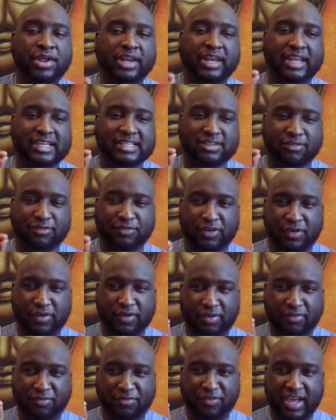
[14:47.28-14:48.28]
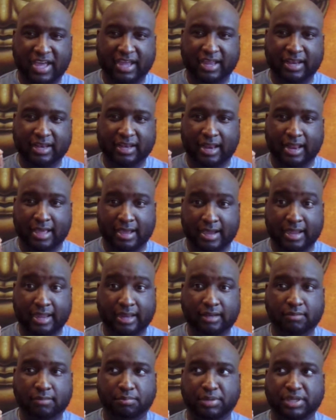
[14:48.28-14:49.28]
There's a very fine
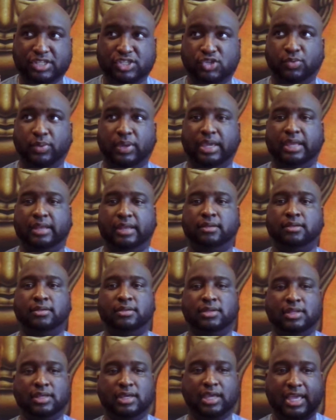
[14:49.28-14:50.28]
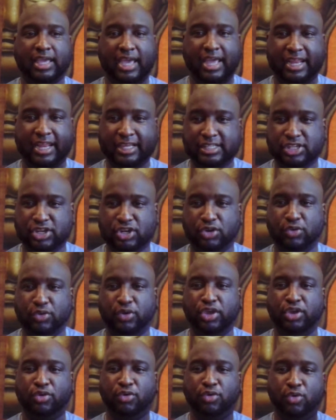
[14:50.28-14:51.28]
line between getting to know
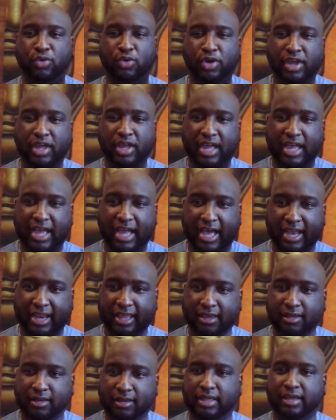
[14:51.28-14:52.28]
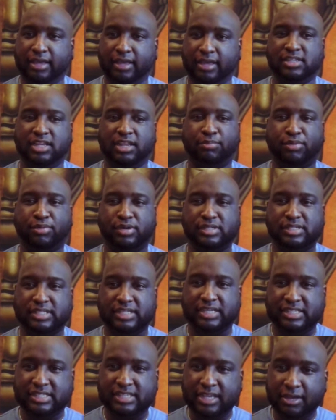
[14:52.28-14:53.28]
you, adding a layer to the
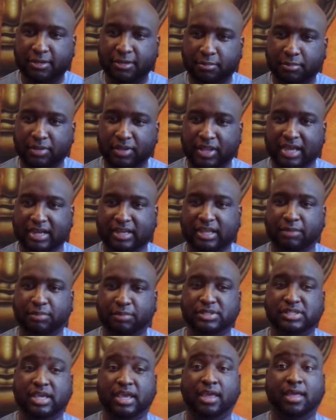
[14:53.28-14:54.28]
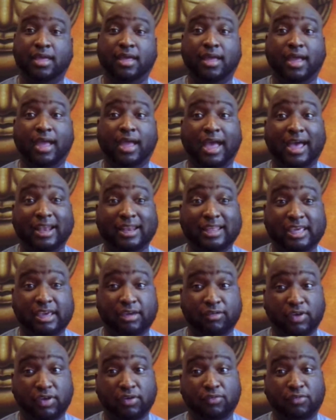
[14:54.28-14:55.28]
process, that type of thing, and
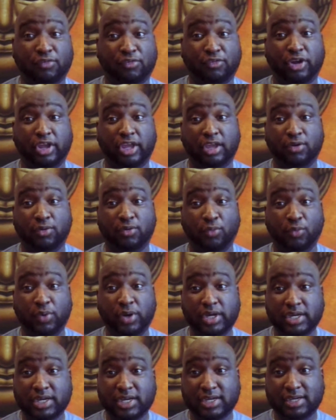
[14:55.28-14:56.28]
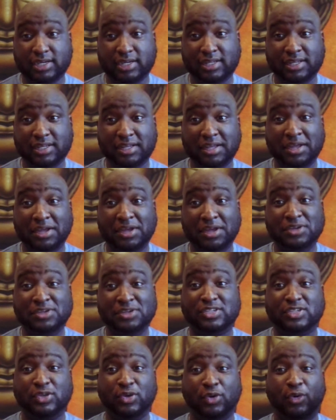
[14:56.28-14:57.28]
giving free work.
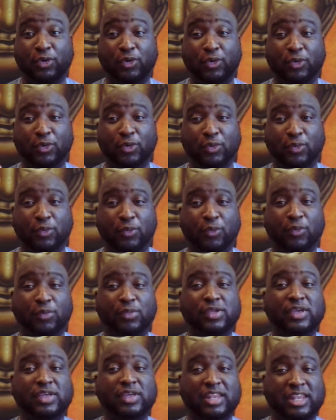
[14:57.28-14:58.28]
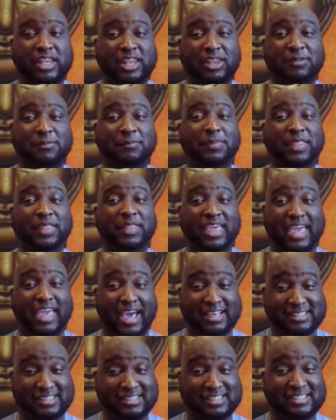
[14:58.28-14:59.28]
So
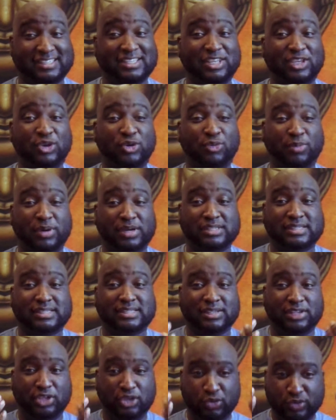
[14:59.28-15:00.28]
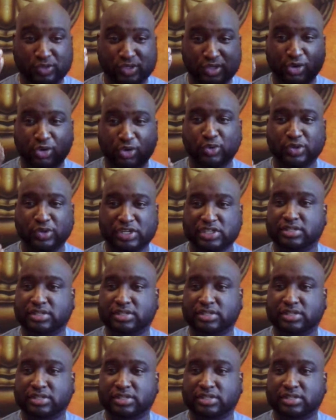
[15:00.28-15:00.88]
yes, you must use your own